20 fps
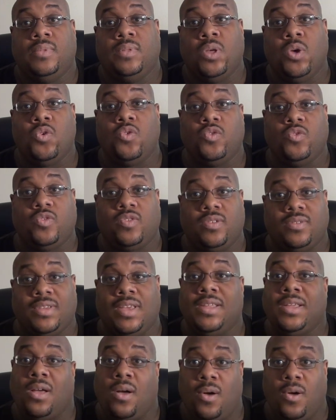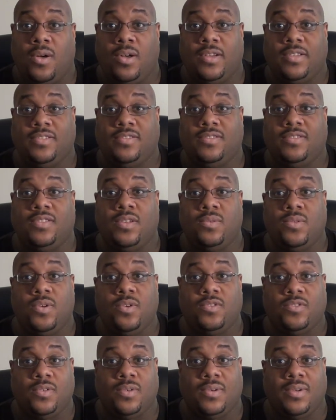those can cost, so
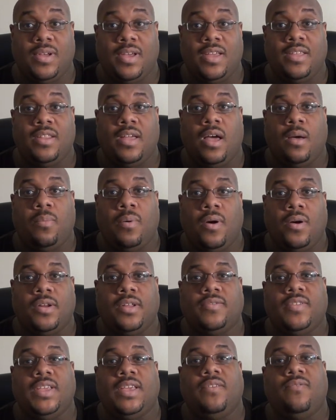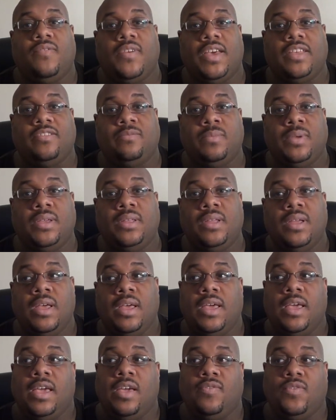those are a, a part of the investment.
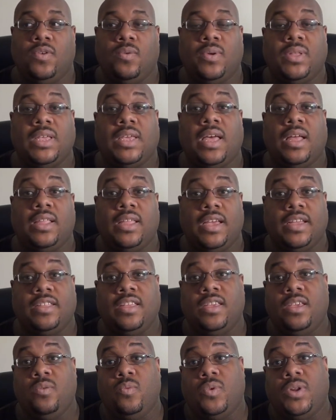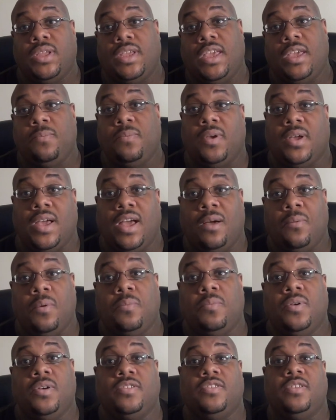If you're really collecting, you want to keep your
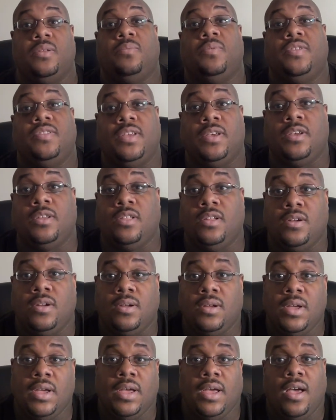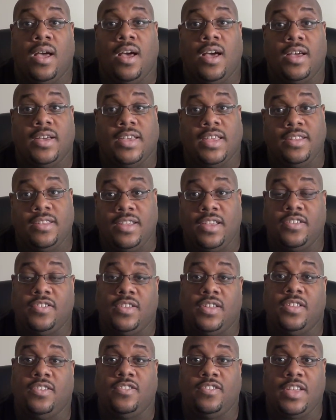comic books in a particular uh,
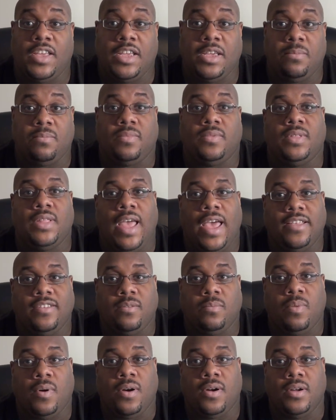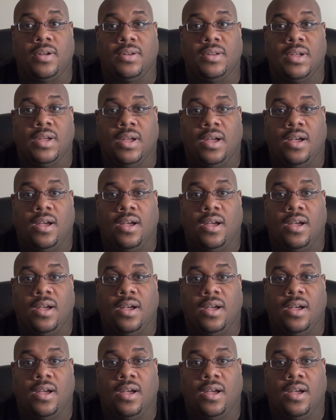condition and shape. That's a part